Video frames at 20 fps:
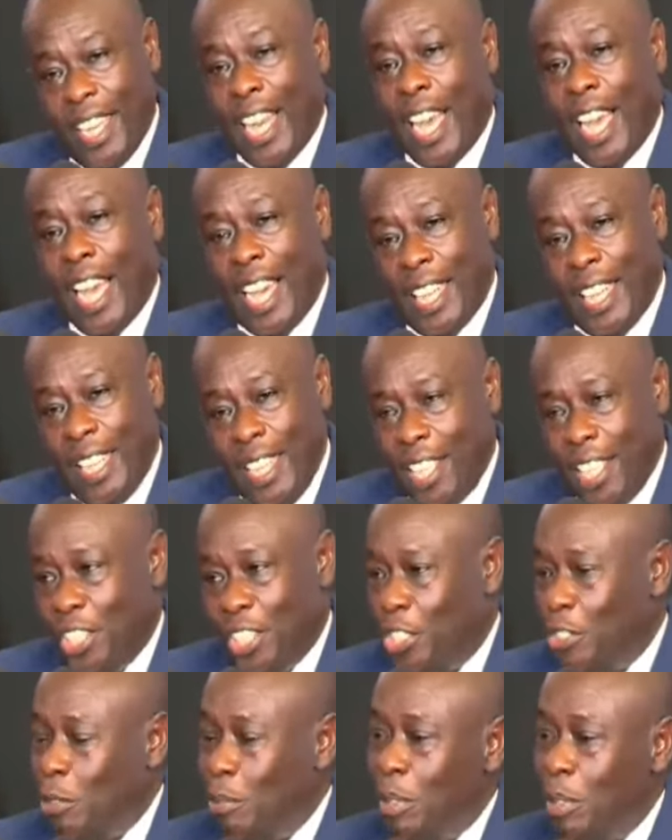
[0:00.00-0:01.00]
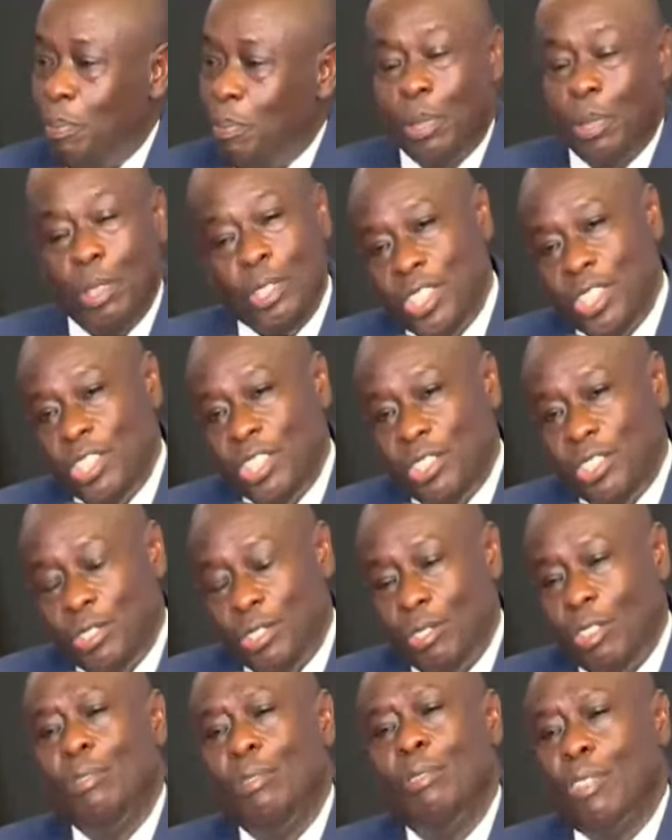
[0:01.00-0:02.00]
and are alleged to be
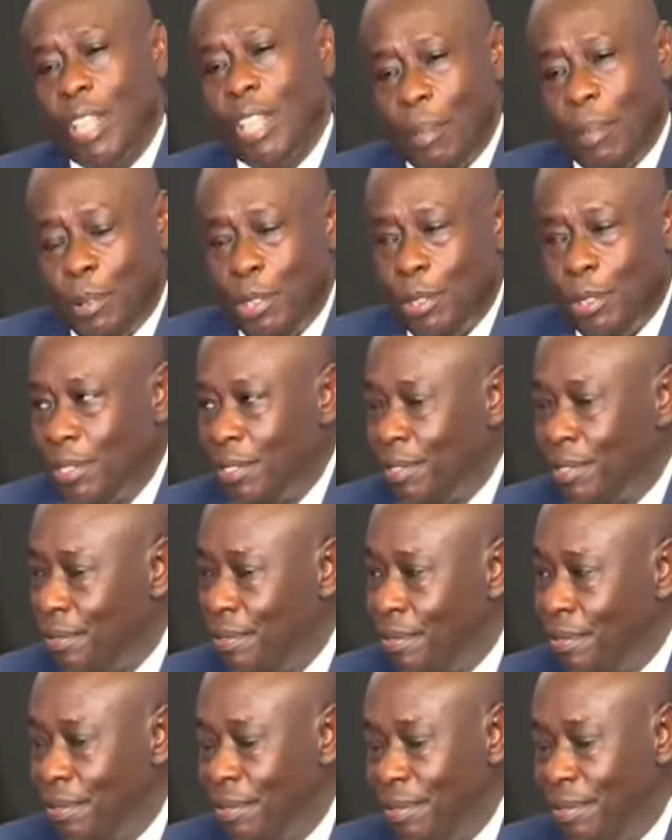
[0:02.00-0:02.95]
proceeds of corruption.